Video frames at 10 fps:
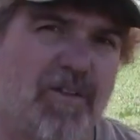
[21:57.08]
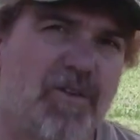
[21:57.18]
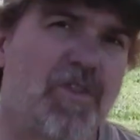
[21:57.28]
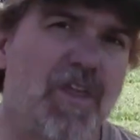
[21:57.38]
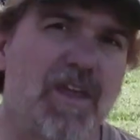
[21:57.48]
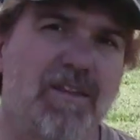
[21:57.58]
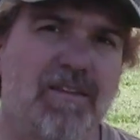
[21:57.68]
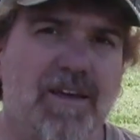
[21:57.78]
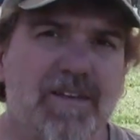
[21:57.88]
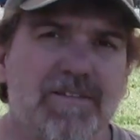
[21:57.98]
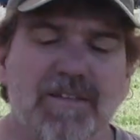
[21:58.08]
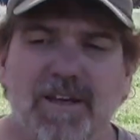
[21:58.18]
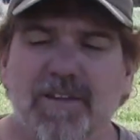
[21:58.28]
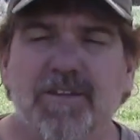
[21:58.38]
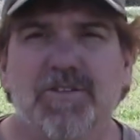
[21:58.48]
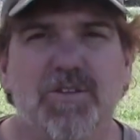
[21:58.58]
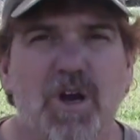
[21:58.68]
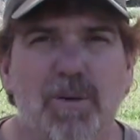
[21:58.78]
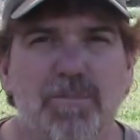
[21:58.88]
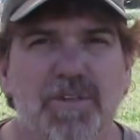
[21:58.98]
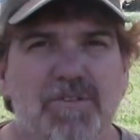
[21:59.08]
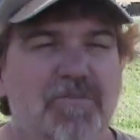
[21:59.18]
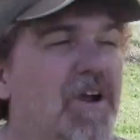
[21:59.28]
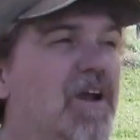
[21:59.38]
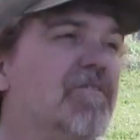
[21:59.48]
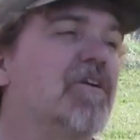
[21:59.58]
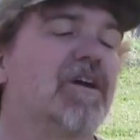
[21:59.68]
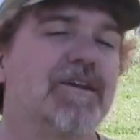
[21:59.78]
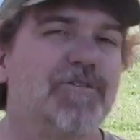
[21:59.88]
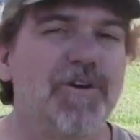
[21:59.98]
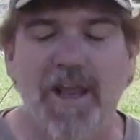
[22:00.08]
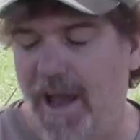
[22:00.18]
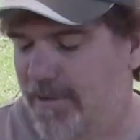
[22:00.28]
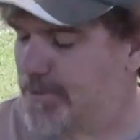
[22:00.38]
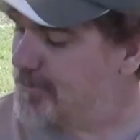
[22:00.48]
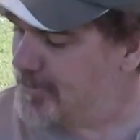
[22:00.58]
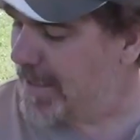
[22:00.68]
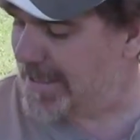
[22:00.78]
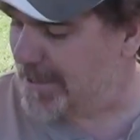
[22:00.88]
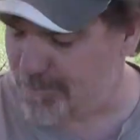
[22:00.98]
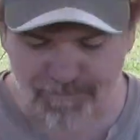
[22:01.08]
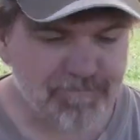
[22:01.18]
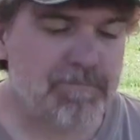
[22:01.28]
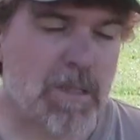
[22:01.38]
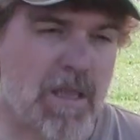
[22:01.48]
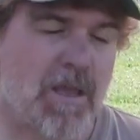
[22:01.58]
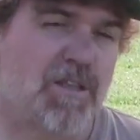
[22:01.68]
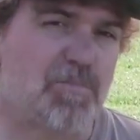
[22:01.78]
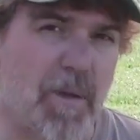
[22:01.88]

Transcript: other thing that this tarp is very, very good at. It's